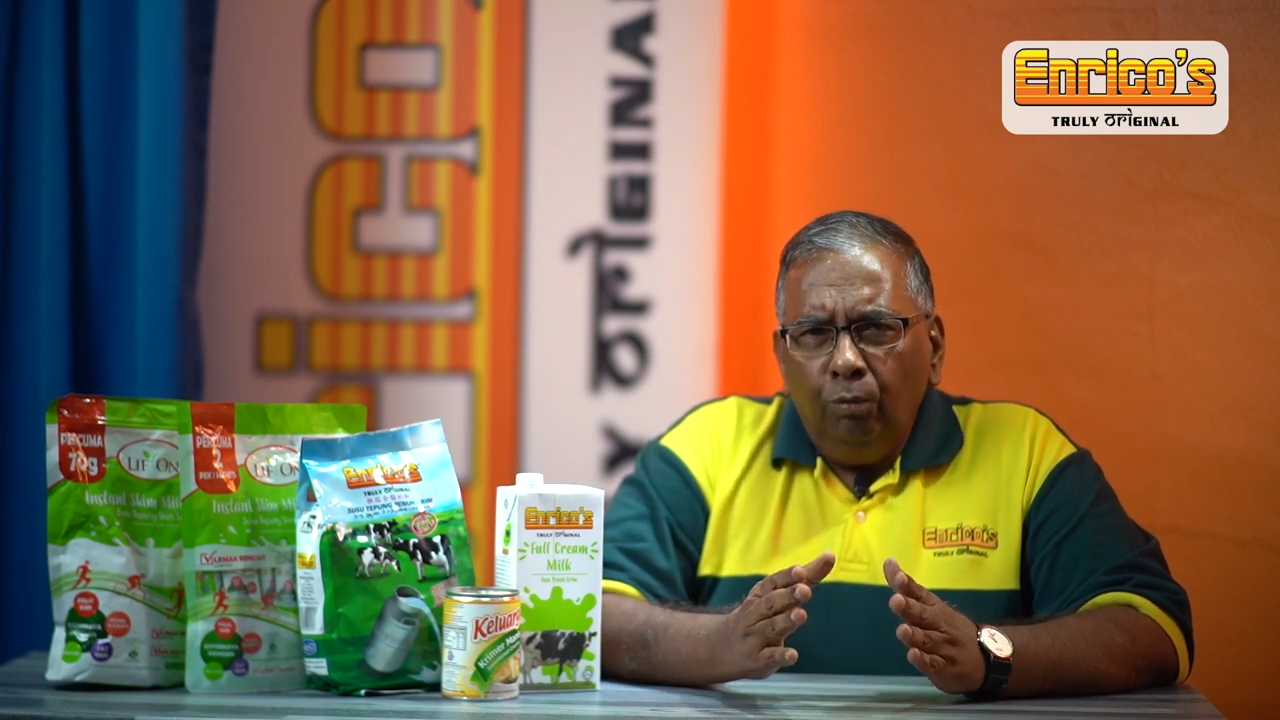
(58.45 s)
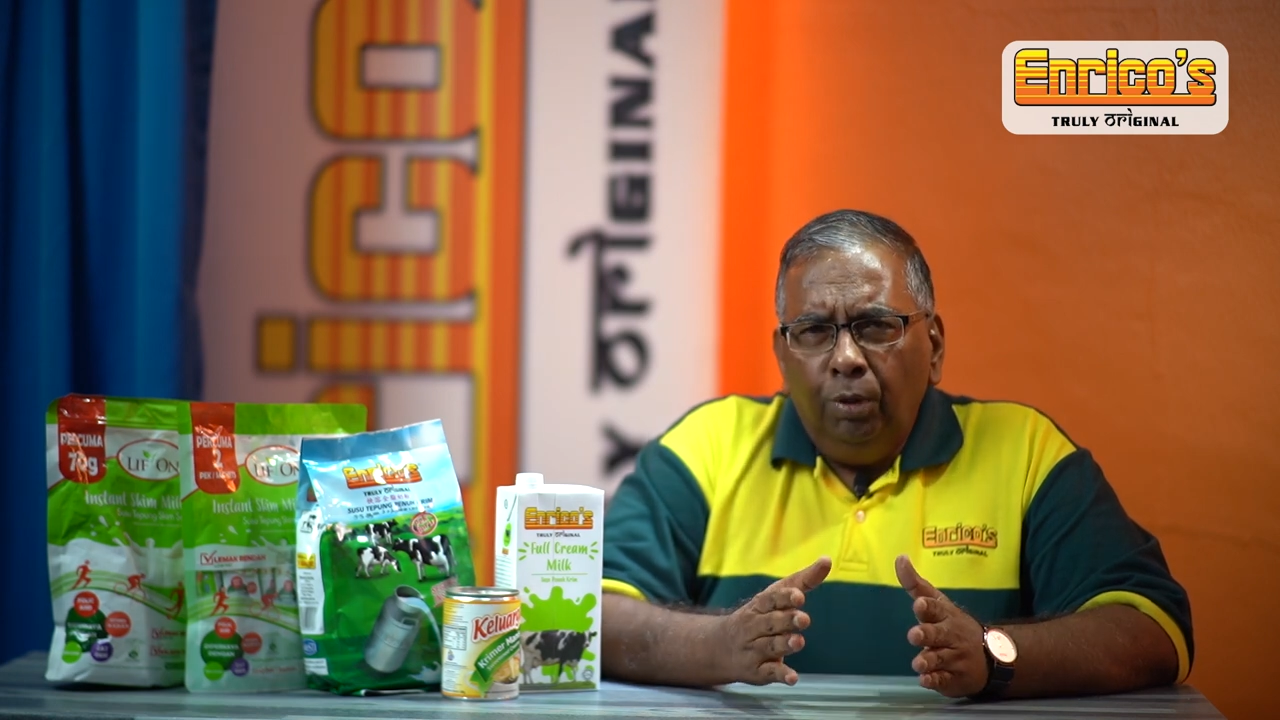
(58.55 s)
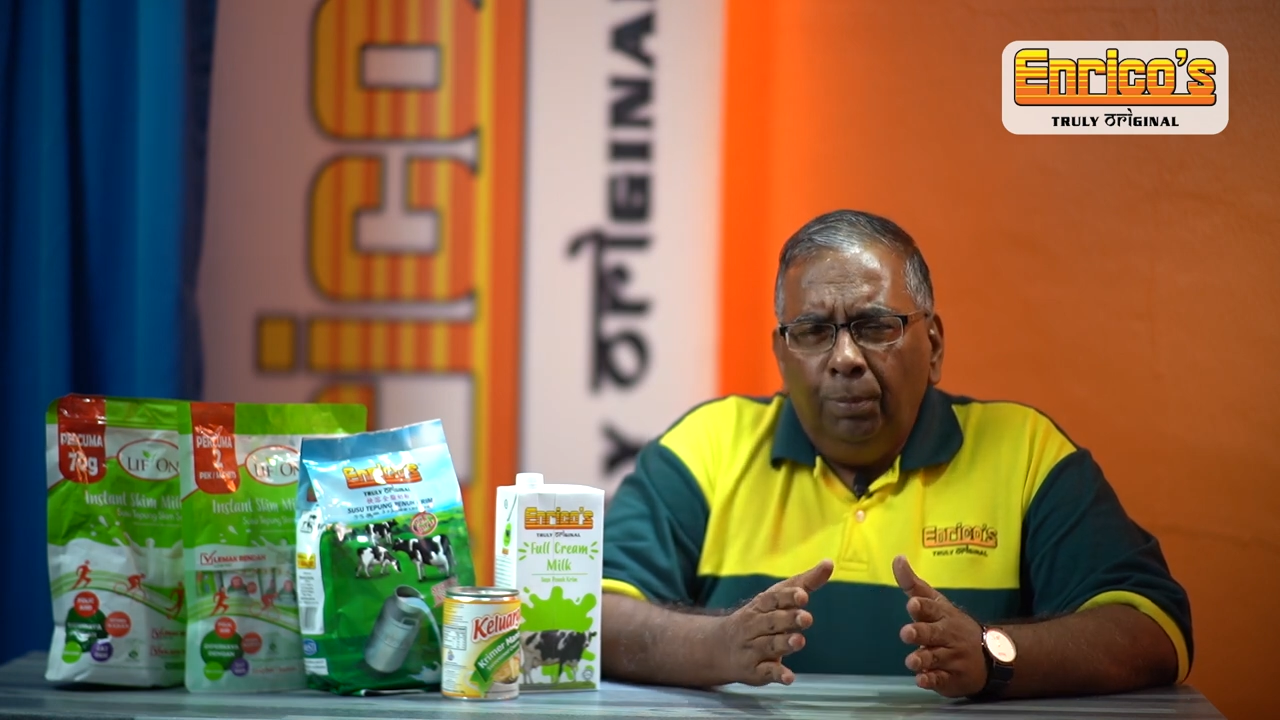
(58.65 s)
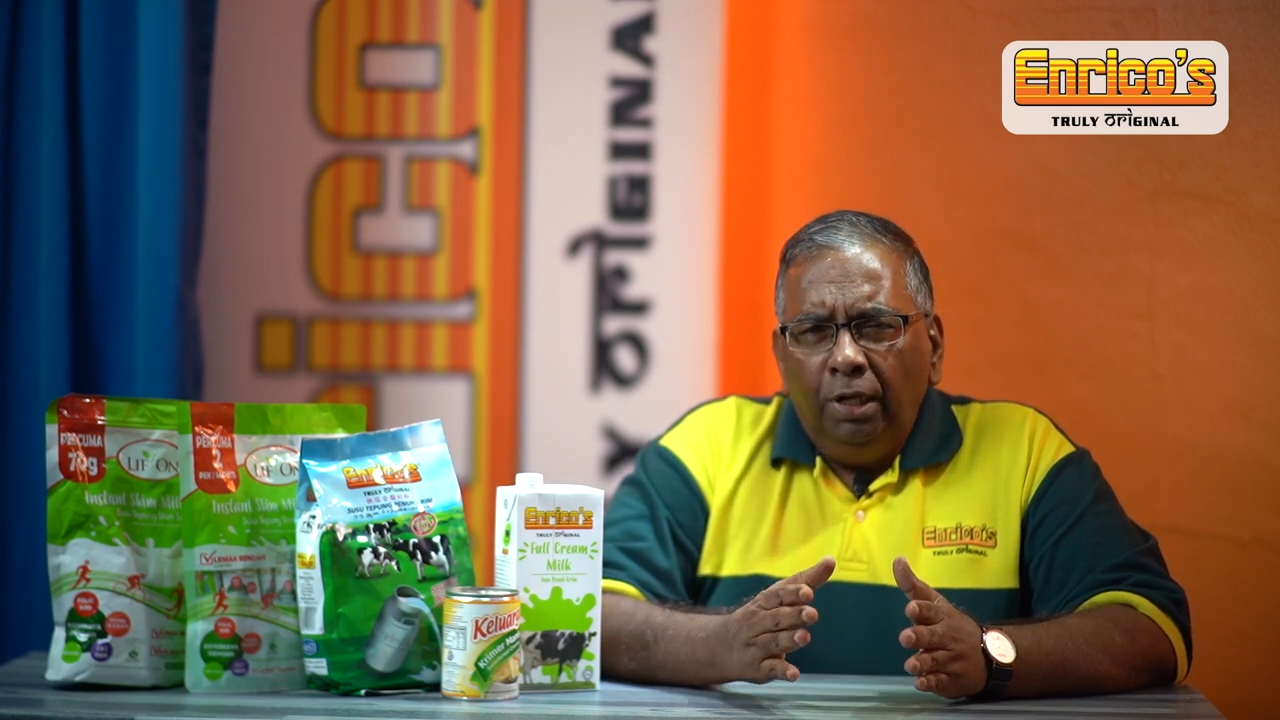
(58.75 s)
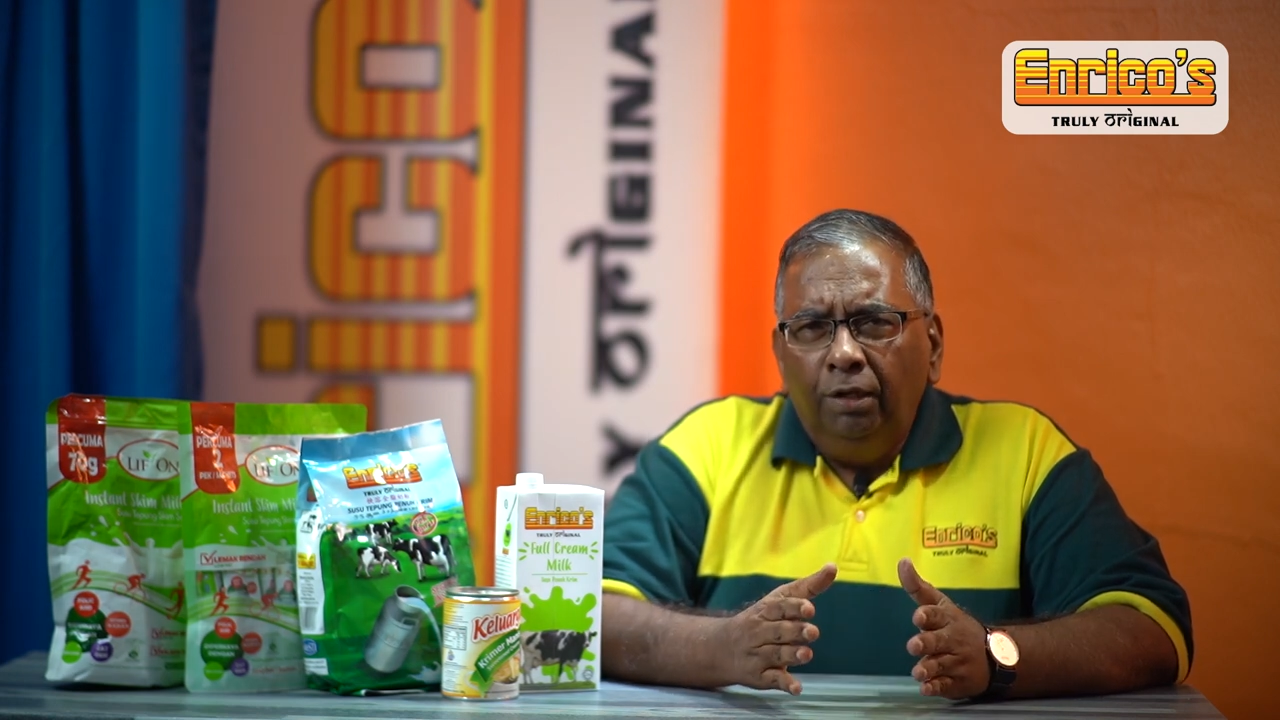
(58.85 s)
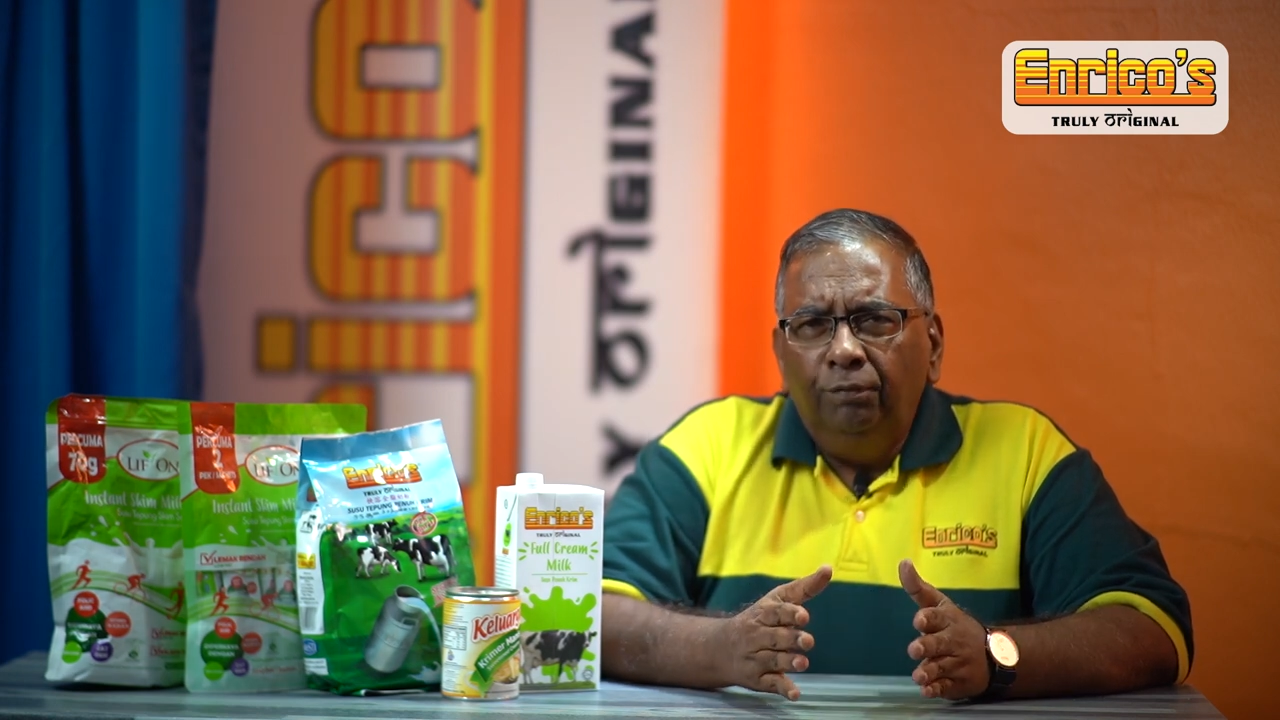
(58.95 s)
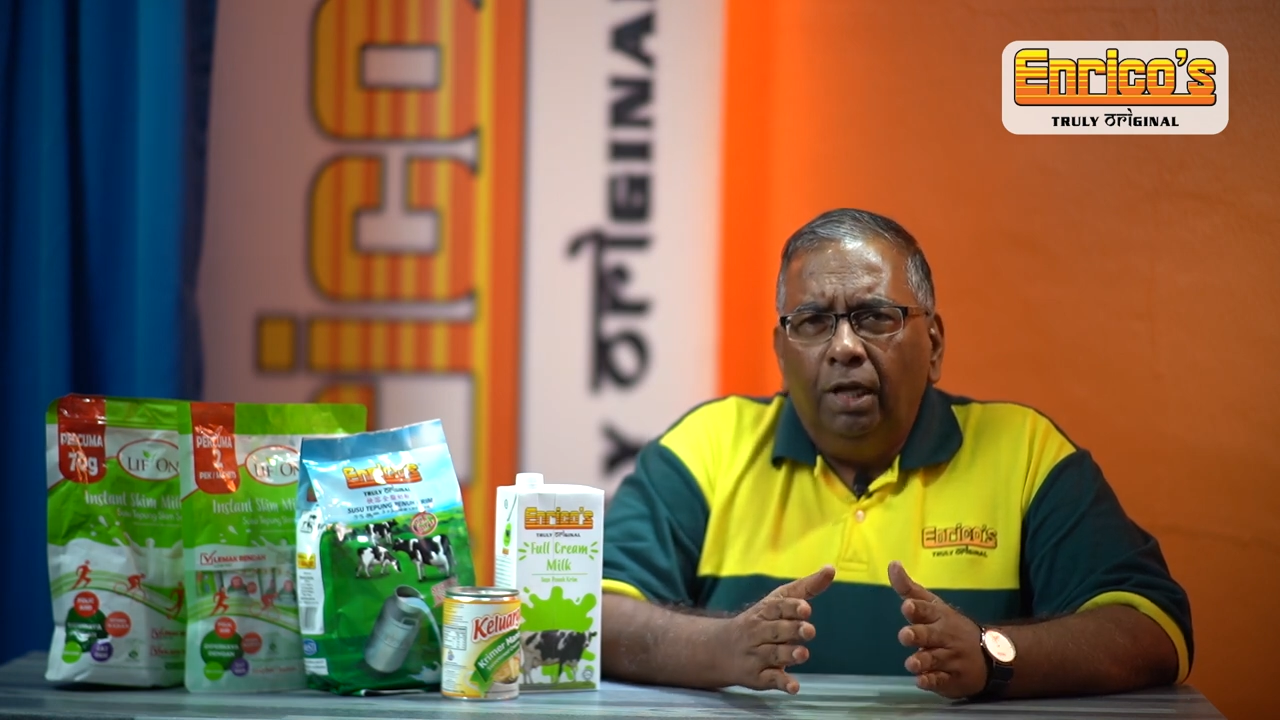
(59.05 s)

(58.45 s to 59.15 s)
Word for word: we believe